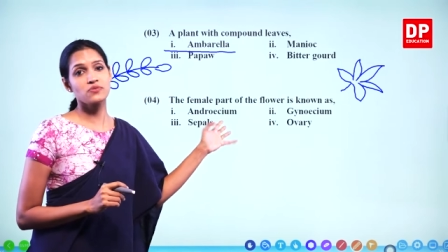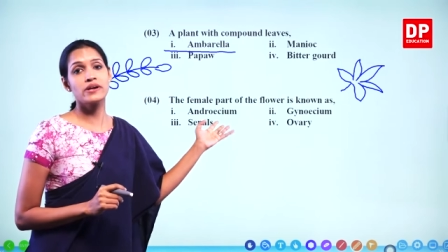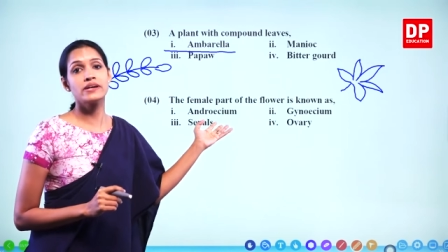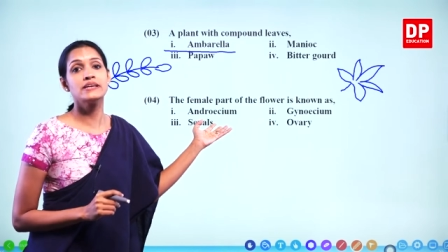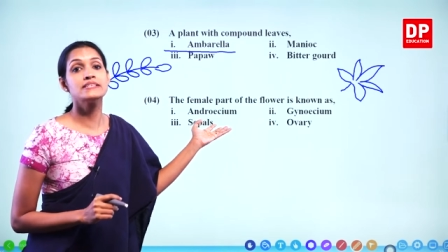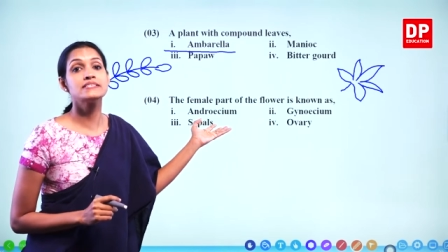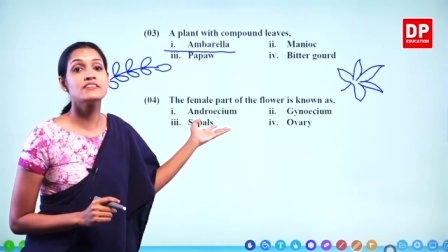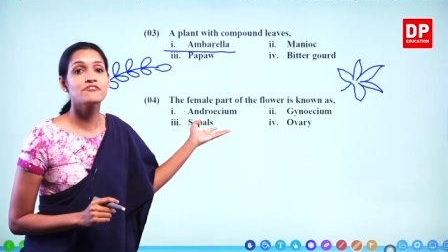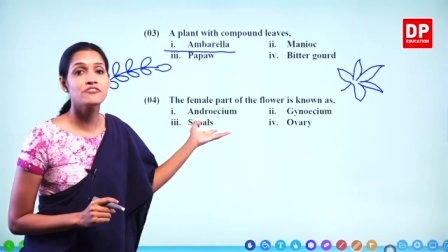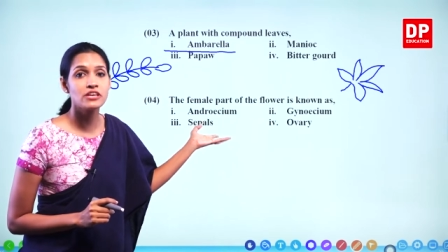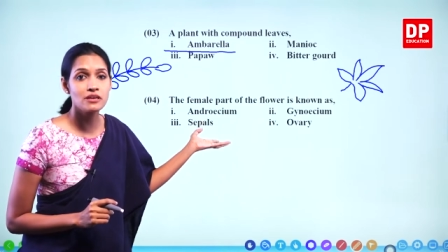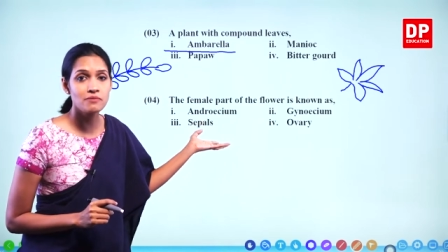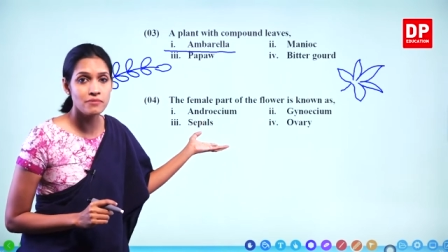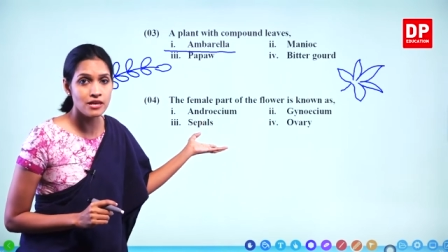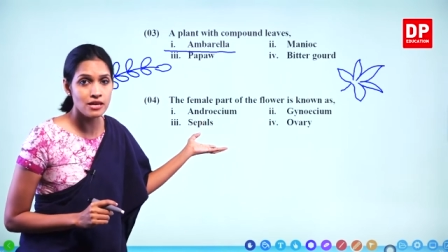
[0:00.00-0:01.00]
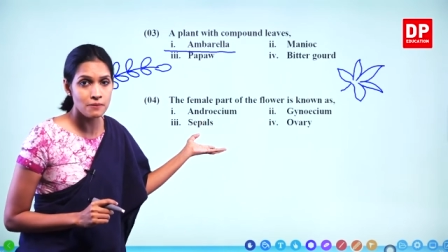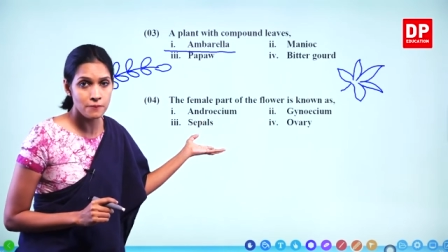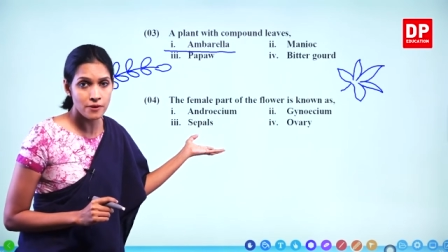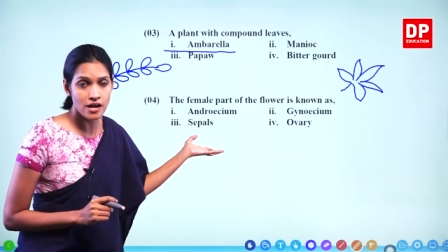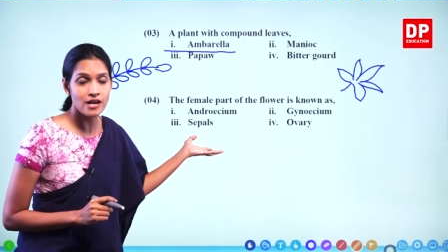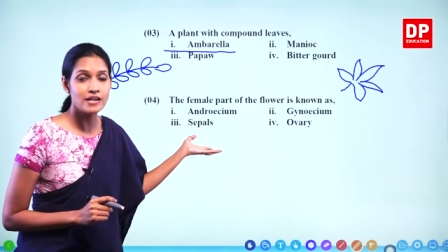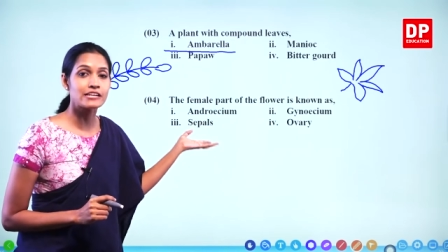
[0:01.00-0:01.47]
What is the female
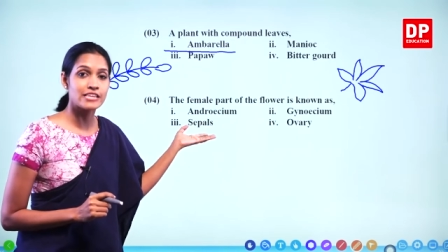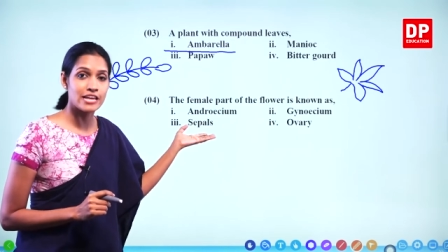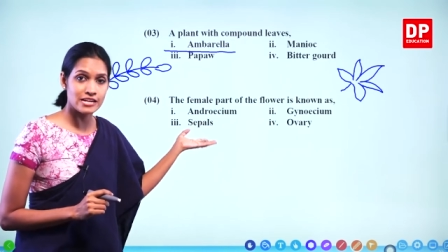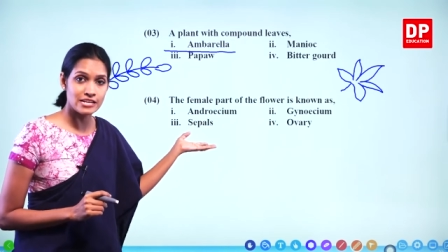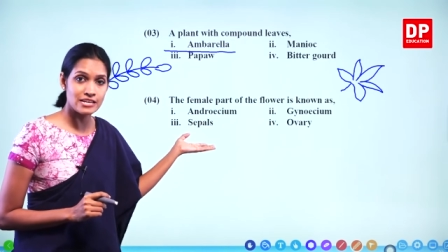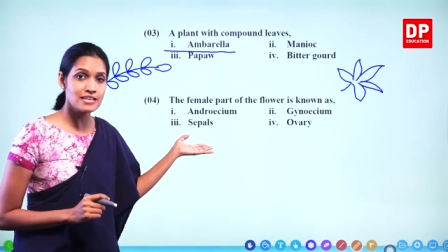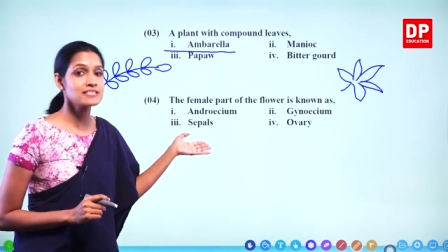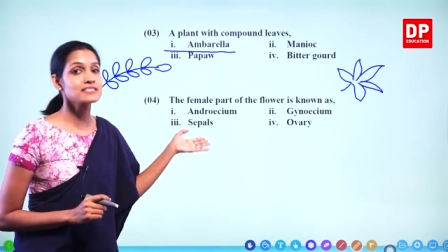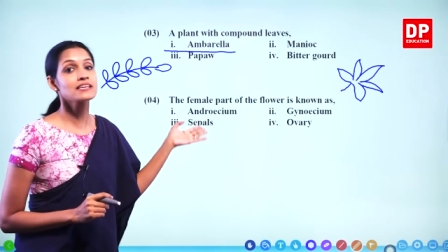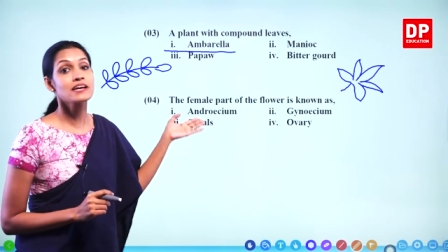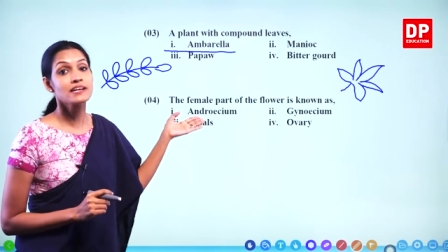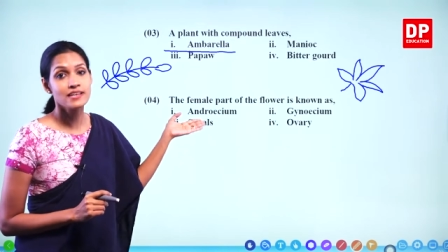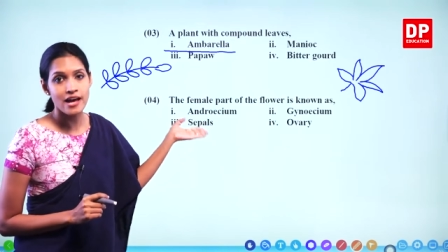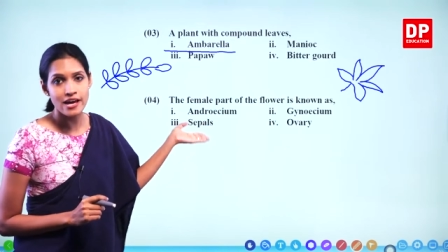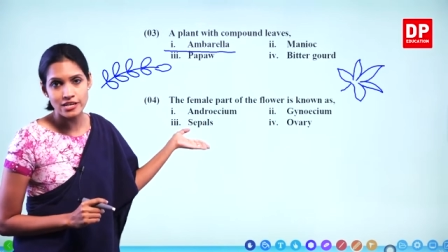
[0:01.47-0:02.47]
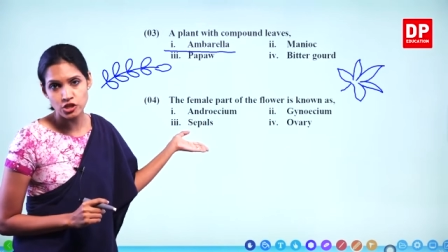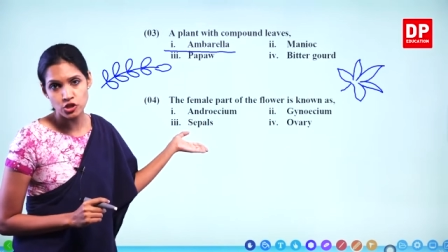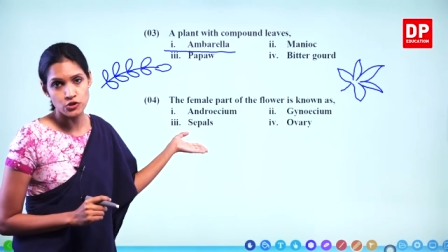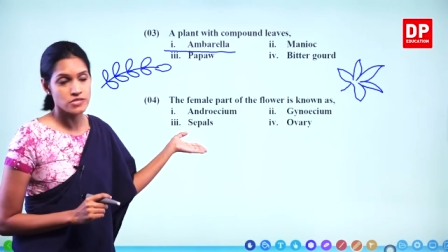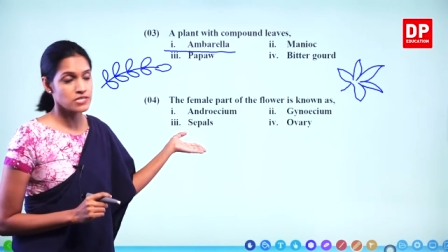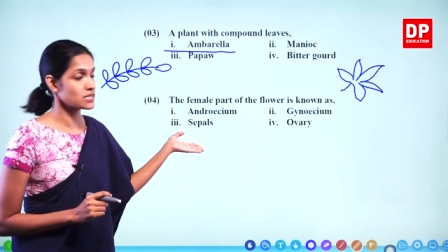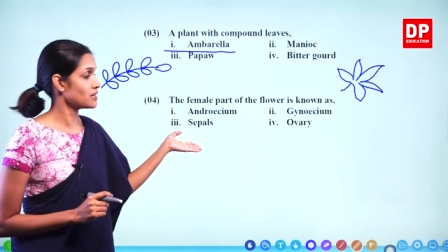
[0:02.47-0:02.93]
part? That is
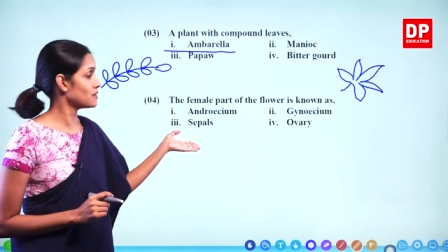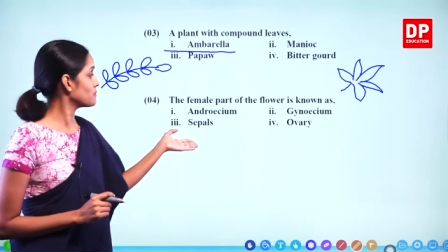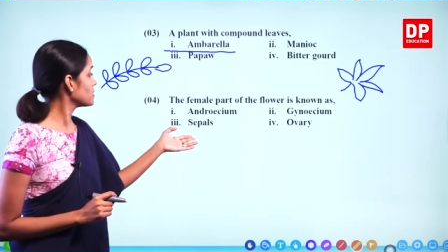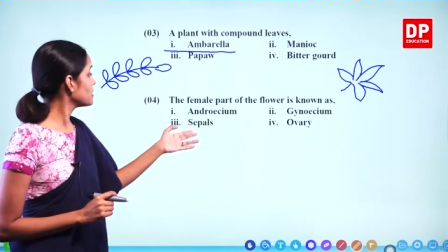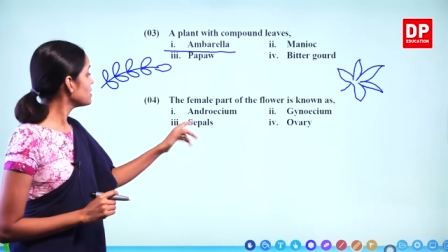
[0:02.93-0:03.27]
gynoecium.